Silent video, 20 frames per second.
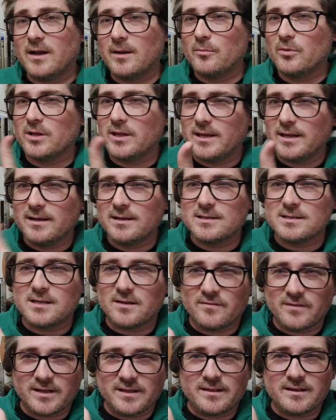and I'm really into
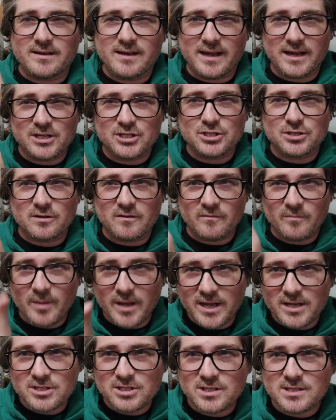stuff like the texture of
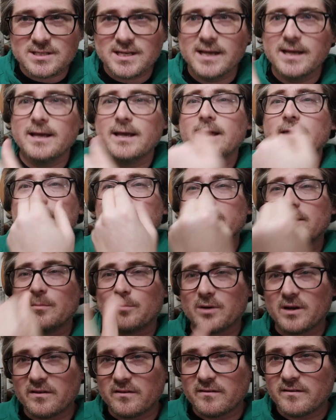pages and like the
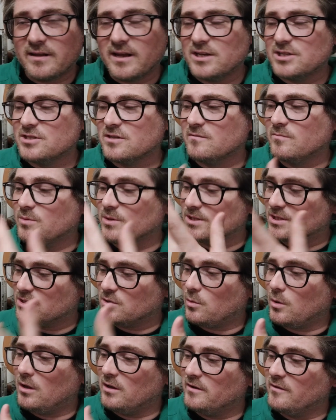presentation of books, the
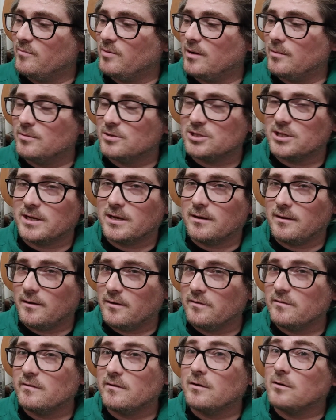quality of publishing, and
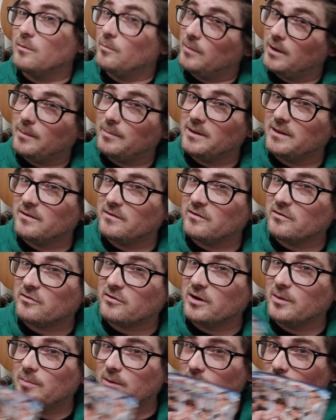also, maybe this is
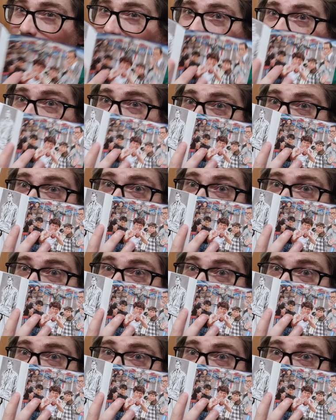creepy, but